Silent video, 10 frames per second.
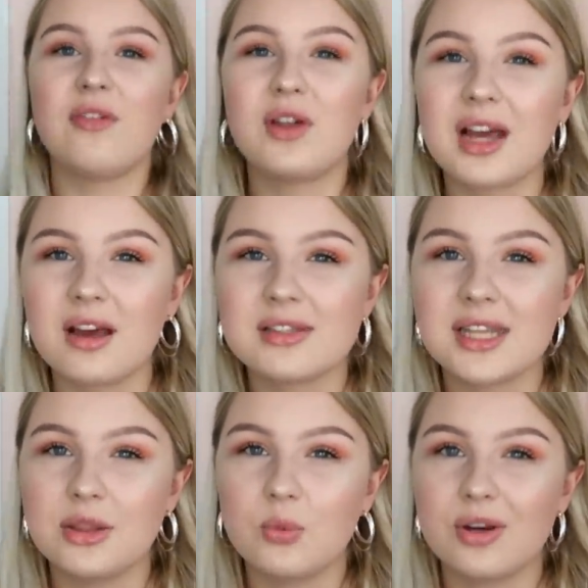I feel like I've
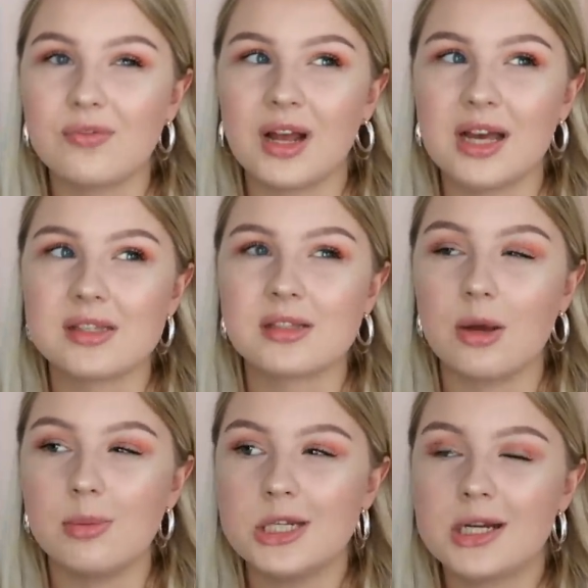said the word flares
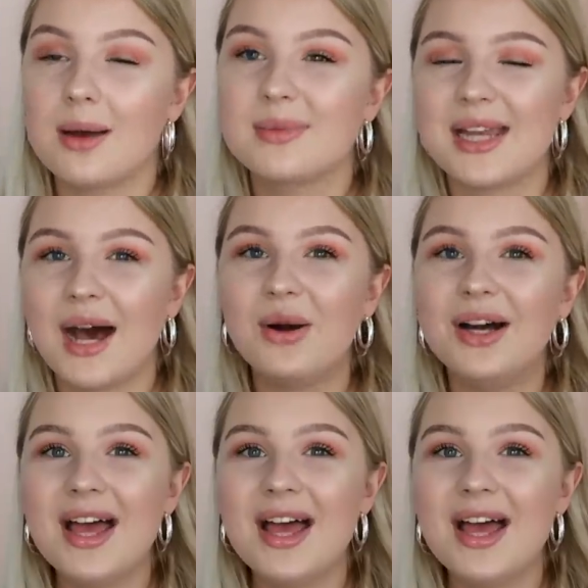so many times now.